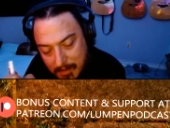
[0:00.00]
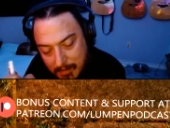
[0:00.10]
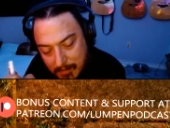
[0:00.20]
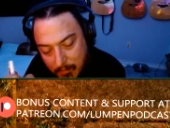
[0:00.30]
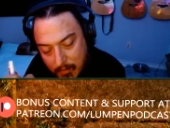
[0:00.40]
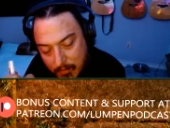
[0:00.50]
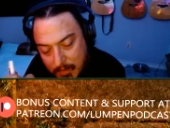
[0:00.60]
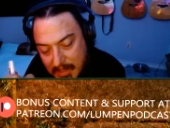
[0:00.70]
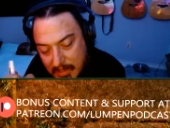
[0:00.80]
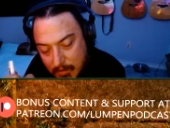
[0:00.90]
Well,
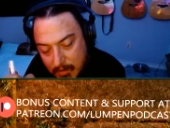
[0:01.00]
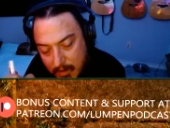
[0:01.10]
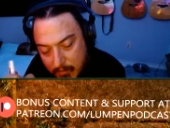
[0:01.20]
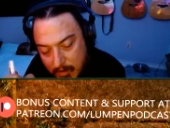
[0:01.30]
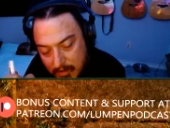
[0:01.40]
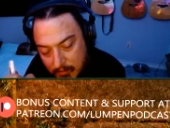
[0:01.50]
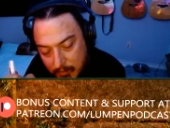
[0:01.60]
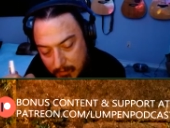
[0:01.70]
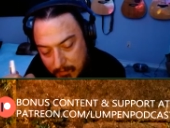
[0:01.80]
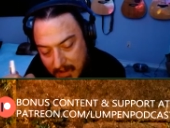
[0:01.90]
thank you, comrades,
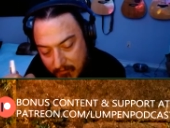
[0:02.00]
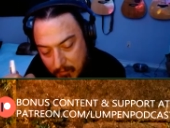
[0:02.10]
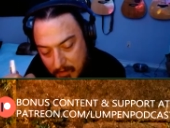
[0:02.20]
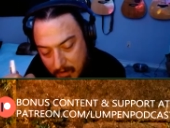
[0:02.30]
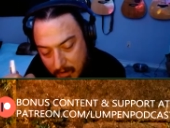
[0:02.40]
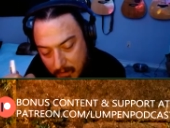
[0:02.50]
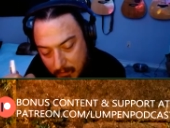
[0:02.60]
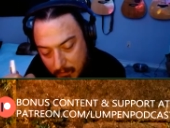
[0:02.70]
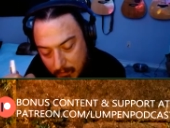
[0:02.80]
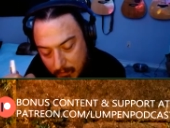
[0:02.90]
for having me
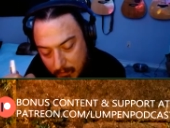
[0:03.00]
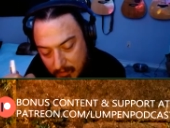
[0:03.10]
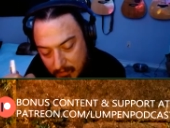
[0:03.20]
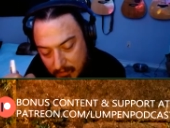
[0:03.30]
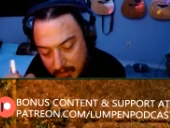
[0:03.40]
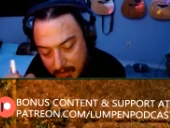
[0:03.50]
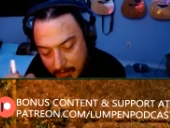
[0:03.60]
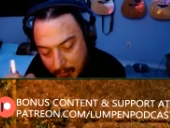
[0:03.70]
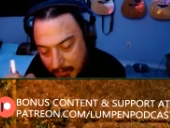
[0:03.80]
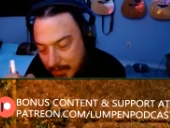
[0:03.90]
on once again. I
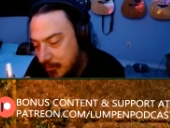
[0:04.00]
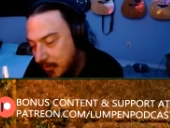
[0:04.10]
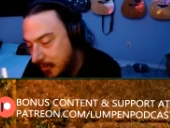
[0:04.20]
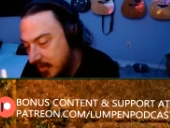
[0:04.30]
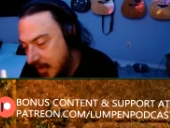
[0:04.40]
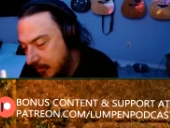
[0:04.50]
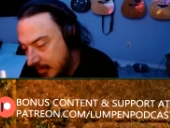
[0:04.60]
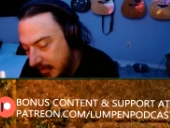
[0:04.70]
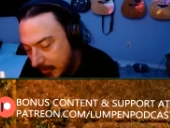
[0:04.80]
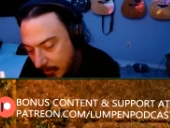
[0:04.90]
really enjoyed our time
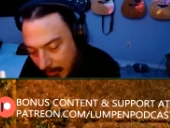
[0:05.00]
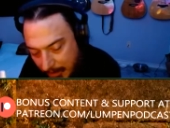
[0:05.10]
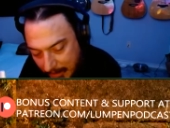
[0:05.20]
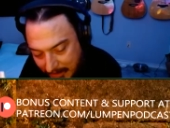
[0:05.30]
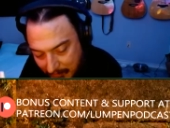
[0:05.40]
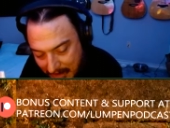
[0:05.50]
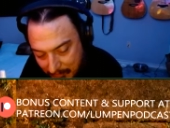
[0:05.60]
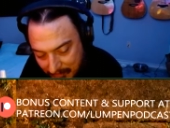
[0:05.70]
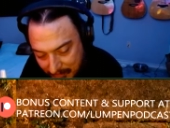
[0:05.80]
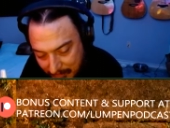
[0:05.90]
together, and I'm
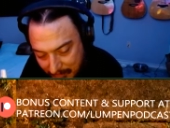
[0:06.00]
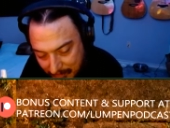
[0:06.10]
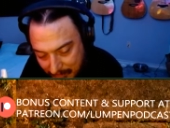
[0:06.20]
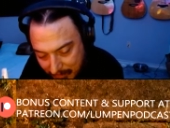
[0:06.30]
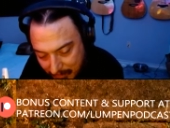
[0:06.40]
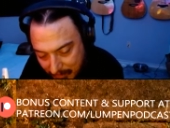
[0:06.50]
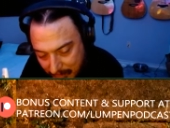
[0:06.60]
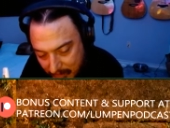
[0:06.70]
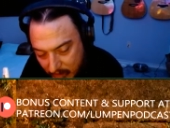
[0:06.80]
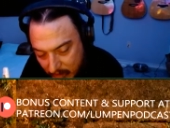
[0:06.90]
happy to,
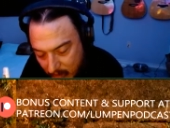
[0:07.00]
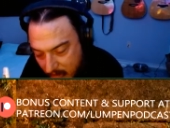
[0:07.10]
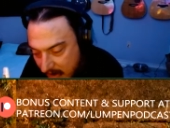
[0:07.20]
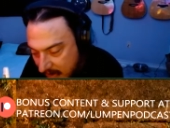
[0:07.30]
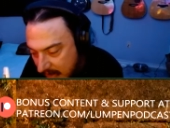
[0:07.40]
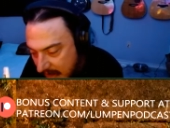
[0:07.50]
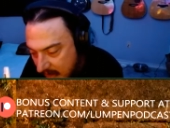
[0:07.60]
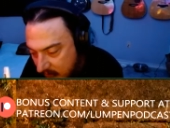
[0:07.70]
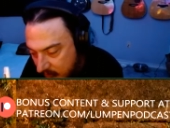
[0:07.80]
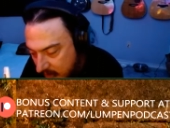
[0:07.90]
come on again
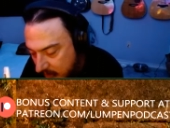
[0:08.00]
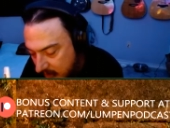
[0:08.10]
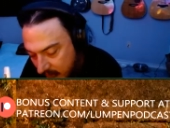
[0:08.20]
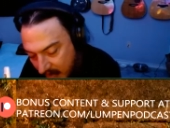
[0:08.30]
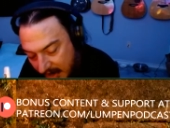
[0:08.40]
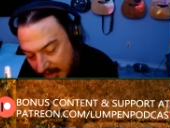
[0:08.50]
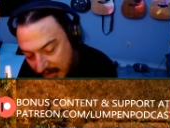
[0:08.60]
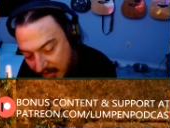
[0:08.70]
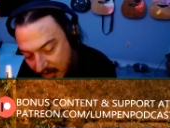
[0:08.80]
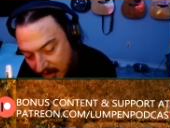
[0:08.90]
if I'd be
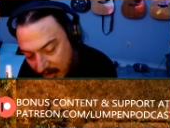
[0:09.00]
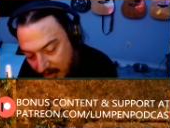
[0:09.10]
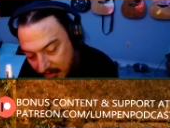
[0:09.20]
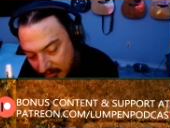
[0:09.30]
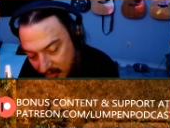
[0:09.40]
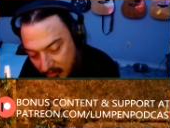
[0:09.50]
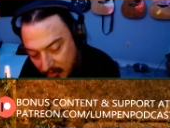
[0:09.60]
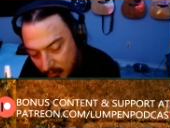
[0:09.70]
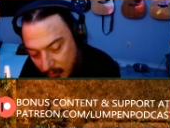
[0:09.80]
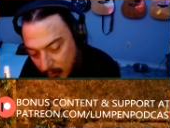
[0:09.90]
invited and talk to
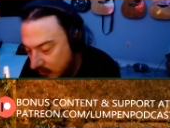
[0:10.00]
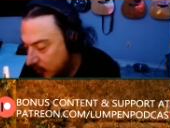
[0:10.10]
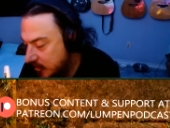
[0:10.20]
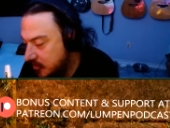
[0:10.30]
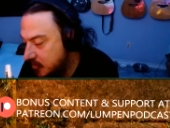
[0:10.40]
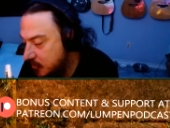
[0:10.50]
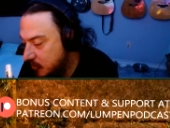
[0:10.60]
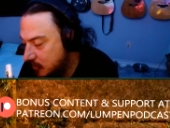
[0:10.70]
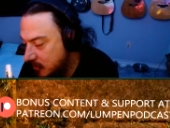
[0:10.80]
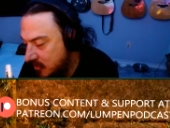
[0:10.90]
you about whatever it is
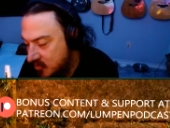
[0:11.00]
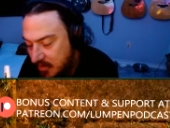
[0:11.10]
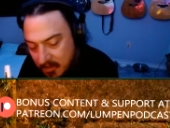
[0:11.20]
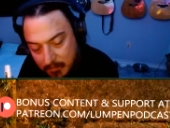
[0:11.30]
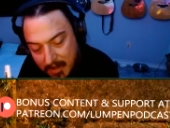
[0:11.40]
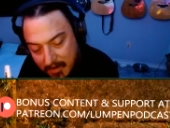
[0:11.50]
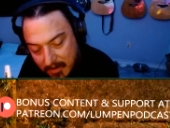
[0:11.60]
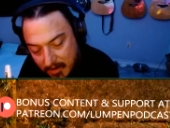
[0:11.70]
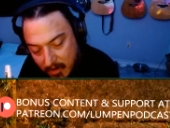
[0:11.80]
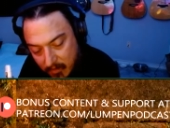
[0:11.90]
you want to speak about.
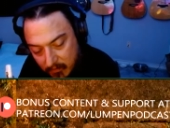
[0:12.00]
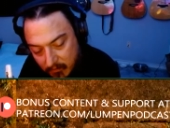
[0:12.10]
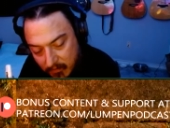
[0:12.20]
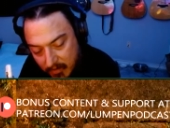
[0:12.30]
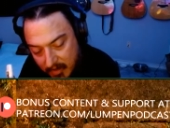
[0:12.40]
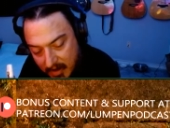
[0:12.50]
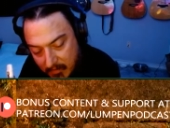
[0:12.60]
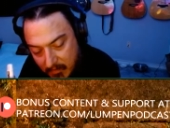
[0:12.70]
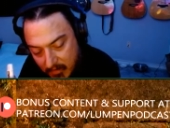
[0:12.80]
It was a fun time.